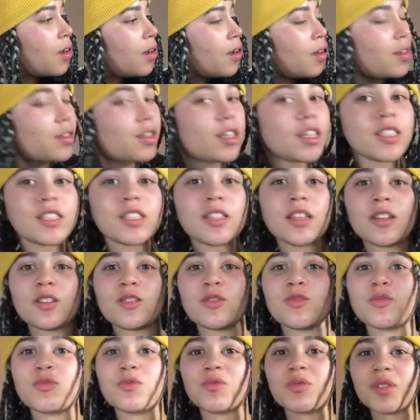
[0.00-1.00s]
This
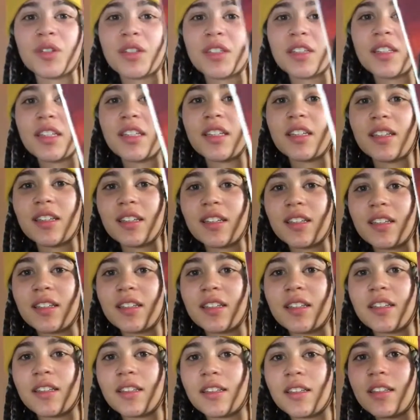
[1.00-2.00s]
looks really
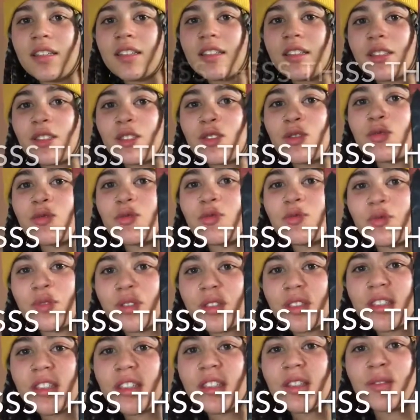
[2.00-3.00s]
good. This looks
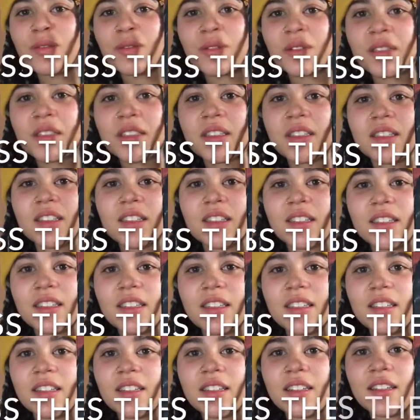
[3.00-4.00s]
really, really
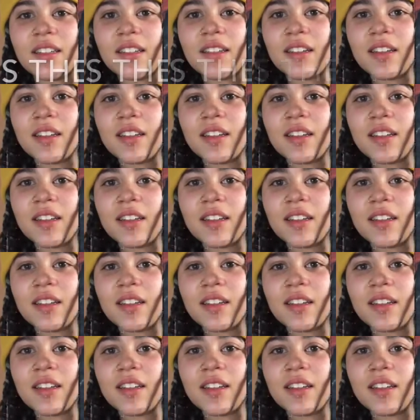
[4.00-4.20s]
good.